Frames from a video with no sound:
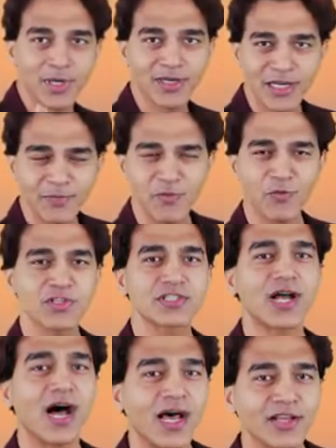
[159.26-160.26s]
But let me
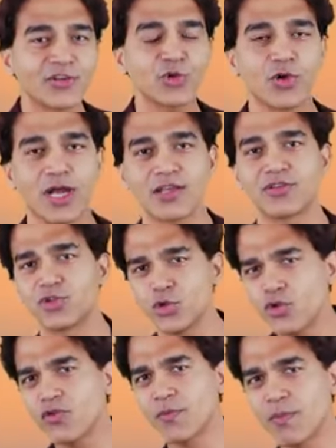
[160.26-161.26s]
first ask you guys,
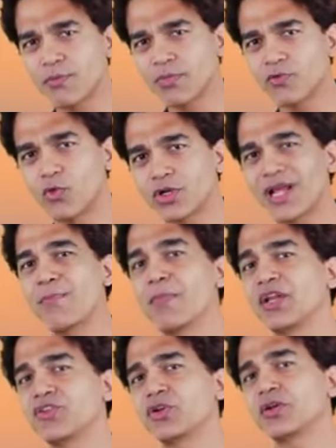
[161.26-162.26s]
do you remember what I
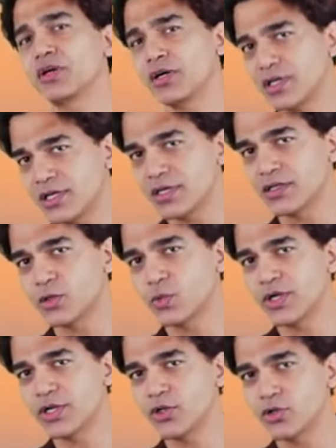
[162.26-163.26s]
mentioned earlier in the
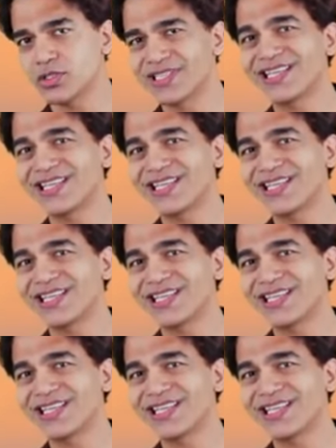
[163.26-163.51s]
video?